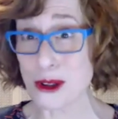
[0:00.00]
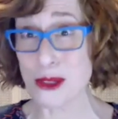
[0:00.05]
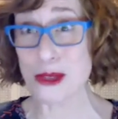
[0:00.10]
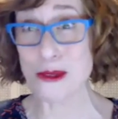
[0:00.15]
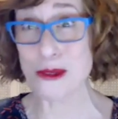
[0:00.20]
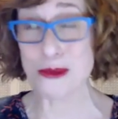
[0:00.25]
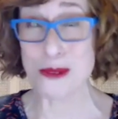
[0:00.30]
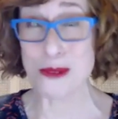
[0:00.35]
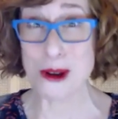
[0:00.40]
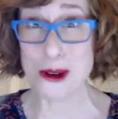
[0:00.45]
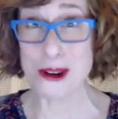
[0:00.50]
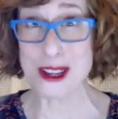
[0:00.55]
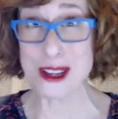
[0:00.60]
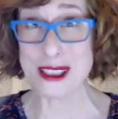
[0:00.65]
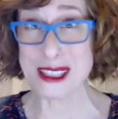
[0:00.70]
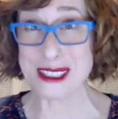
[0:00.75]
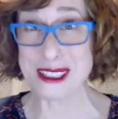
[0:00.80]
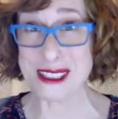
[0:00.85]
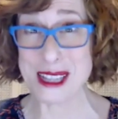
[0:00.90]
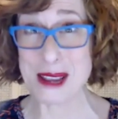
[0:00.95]
the phone at
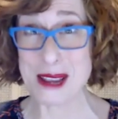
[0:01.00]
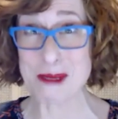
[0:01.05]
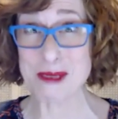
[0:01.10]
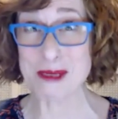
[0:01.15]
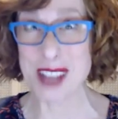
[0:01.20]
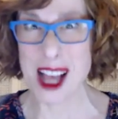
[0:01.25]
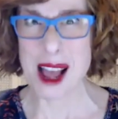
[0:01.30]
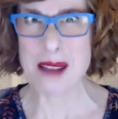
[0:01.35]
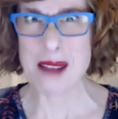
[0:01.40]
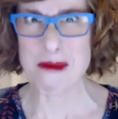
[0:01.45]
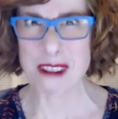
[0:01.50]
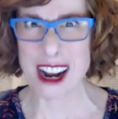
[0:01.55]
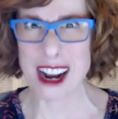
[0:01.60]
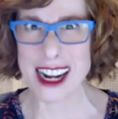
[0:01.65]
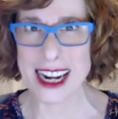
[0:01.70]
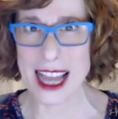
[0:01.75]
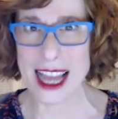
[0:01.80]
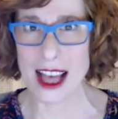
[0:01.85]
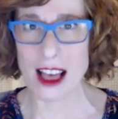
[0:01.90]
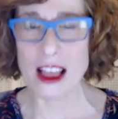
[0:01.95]
the same time right
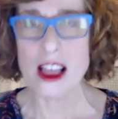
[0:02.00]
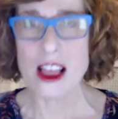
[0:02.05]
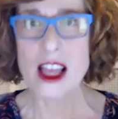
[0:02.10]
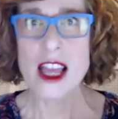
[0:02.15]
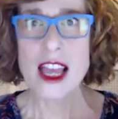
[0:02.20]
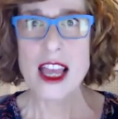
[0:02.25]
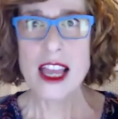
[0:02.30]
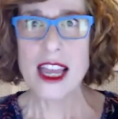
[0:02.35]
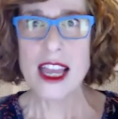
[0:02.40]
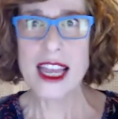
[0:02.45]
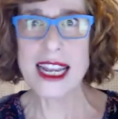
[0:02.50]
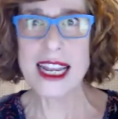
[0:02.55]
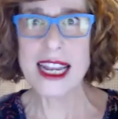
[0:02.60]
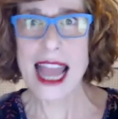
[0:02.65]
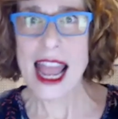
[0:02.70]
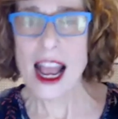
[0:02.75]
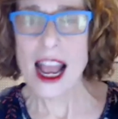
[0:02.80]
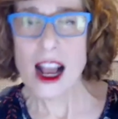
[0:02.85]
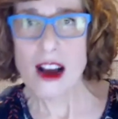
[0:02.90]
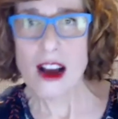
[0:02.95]
now, it
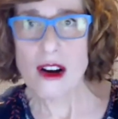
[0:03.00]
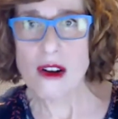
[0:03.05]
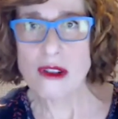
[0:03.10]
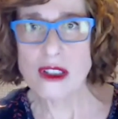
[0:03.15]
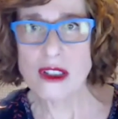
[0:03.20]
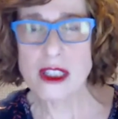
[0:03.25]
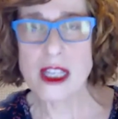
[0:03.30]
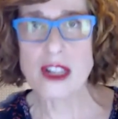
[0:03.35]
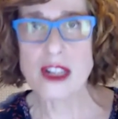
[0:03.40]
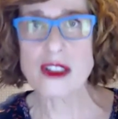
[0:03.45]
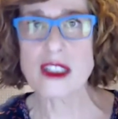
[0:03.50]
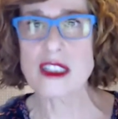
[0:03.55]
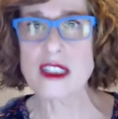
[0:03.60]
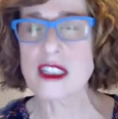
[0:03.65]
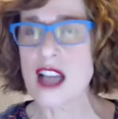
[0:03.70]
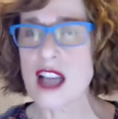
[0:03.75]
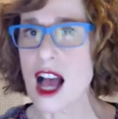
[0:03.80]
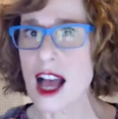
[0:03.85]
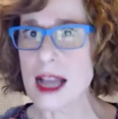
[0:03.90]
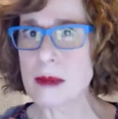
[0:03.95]
echoes. There's a
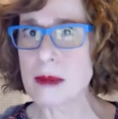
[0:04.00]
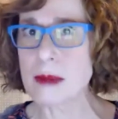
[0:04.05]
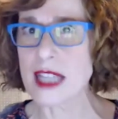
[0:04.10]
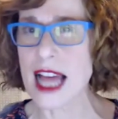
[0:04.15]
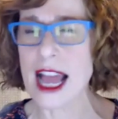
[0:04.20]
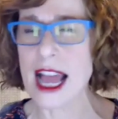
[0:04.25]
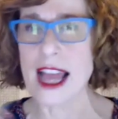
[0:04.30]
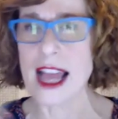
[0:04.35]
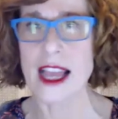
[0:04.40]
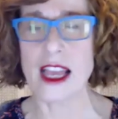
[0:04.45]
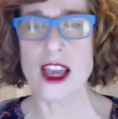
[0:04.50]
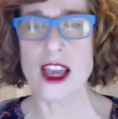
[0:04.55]
time lag.